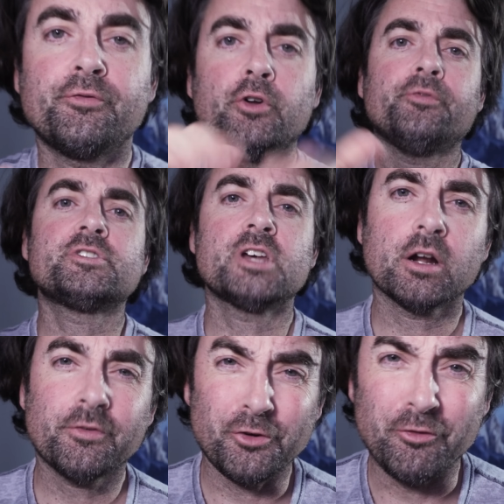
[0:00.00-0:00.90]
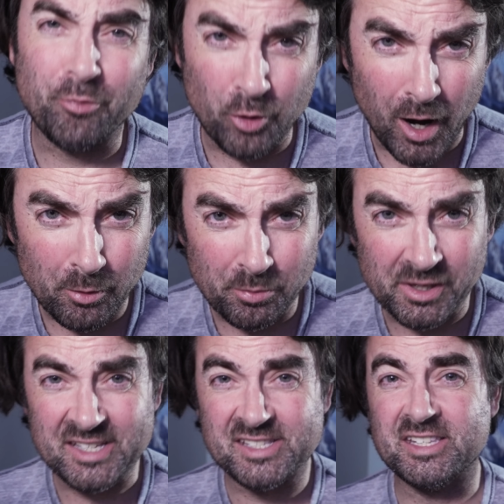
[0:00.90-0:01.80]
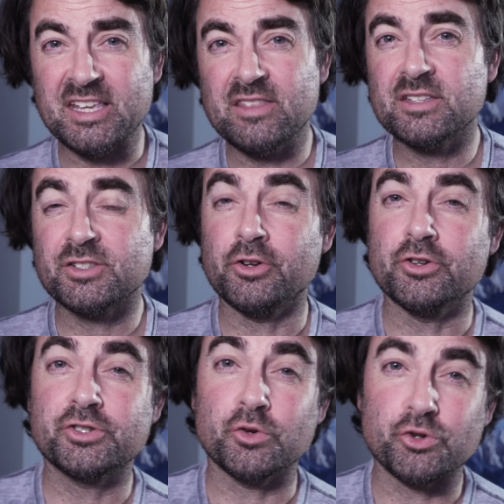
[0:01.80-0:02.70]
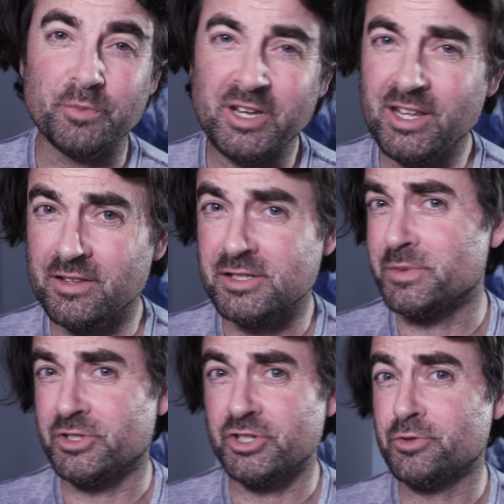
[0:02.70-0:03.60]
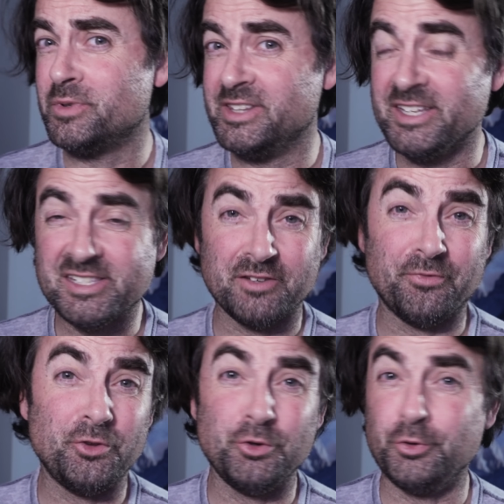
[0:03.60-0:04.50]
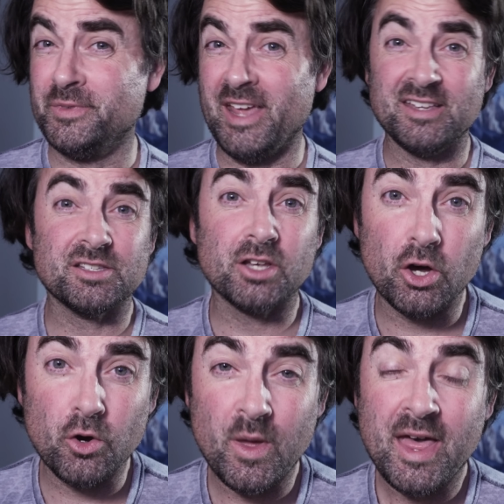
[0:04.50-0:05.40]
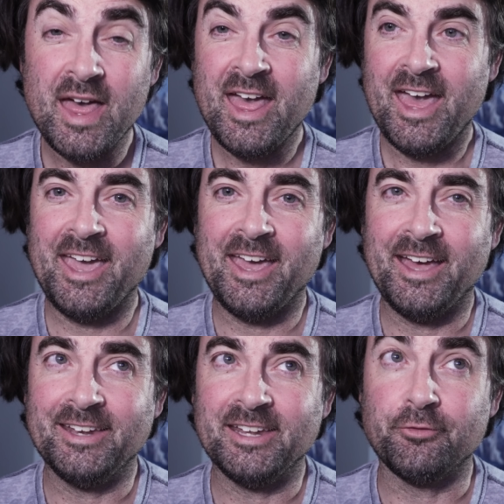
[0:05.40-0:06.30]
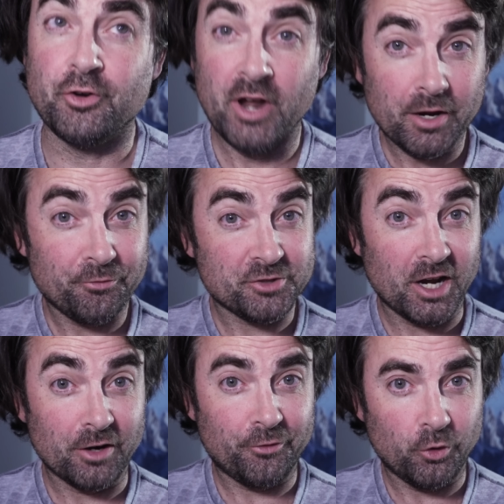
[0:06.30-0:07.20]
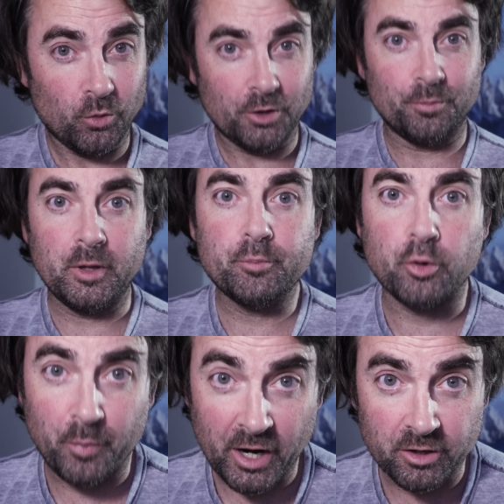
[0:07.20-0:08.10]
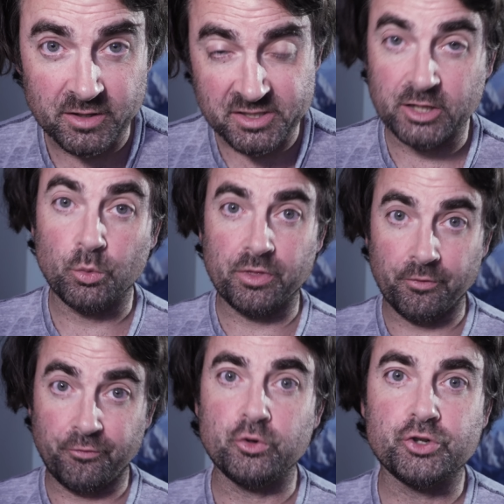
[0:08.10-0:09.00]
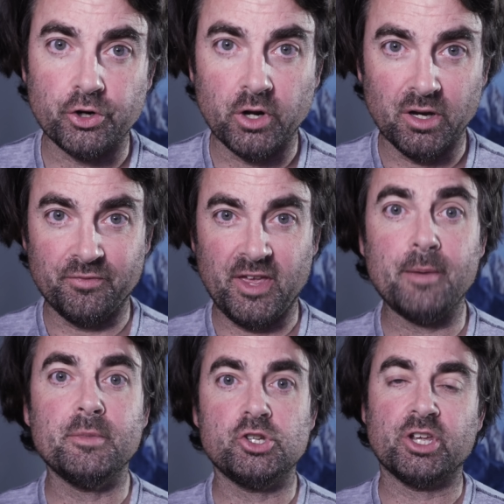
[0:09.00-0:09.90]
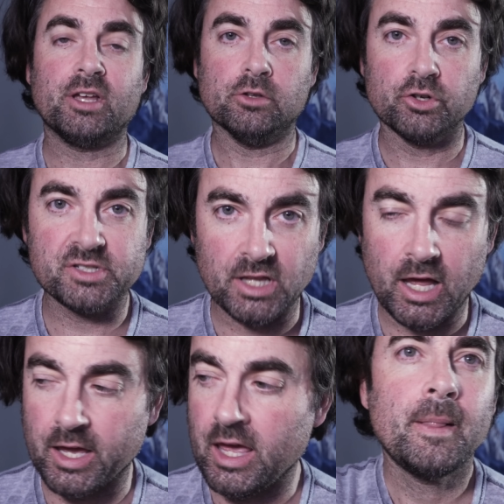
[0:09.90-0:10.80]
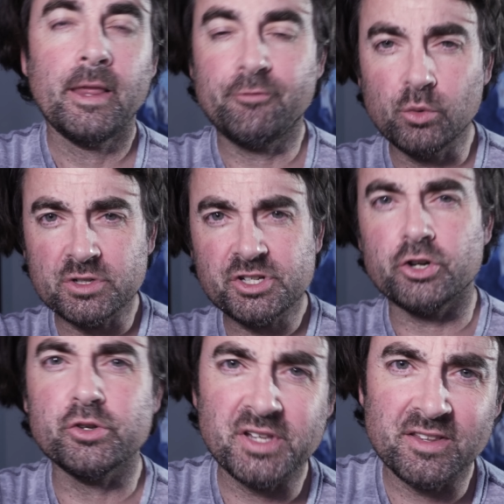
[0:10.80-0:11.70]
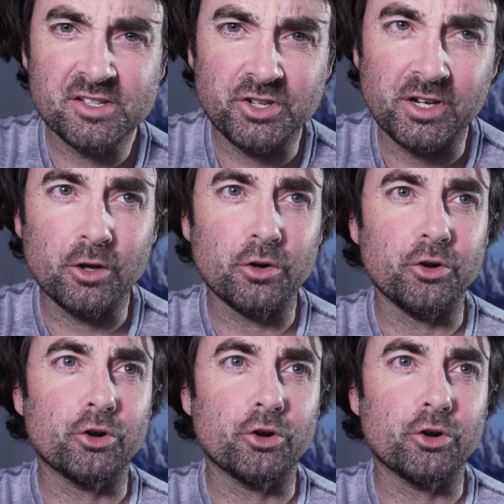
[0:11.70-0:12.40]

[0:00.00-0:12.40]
you're a photographer, you've probably seen this on your social media. This was just released a few days ago. And if you're not a photographer, well, be prepared to see what the future of imaging looks like. If you want to start using this, you need to go to your